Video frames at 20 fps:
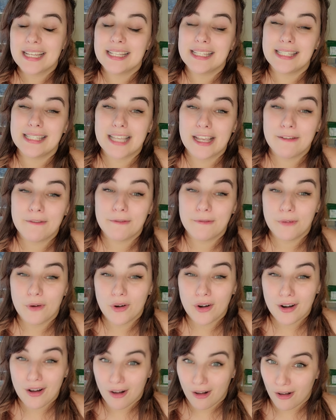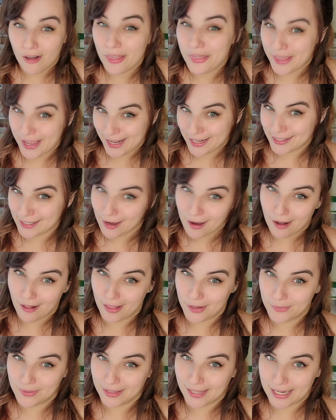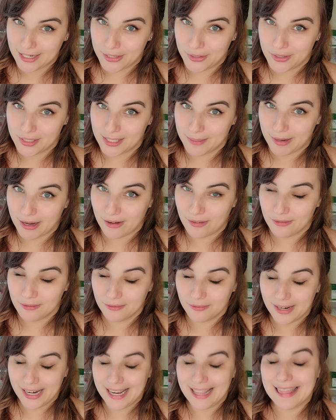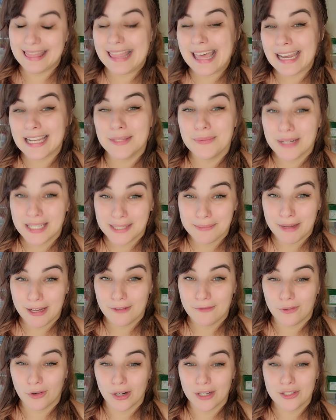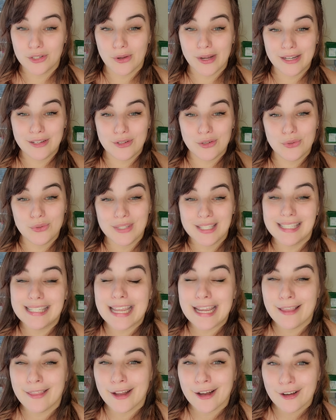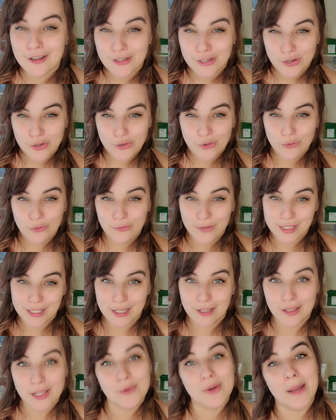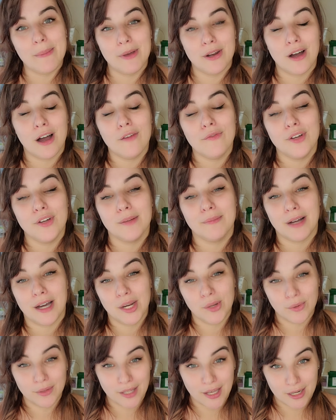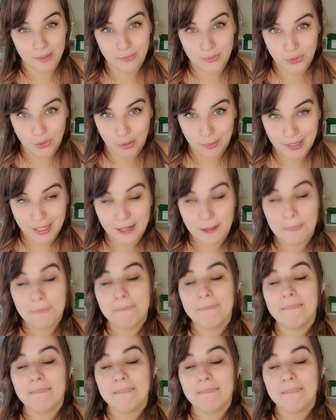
safe for all things that Hollywood lied to us about, right? That is what it's made for. It's going to stay there until you physically wipe it off. Your body will not absorb it.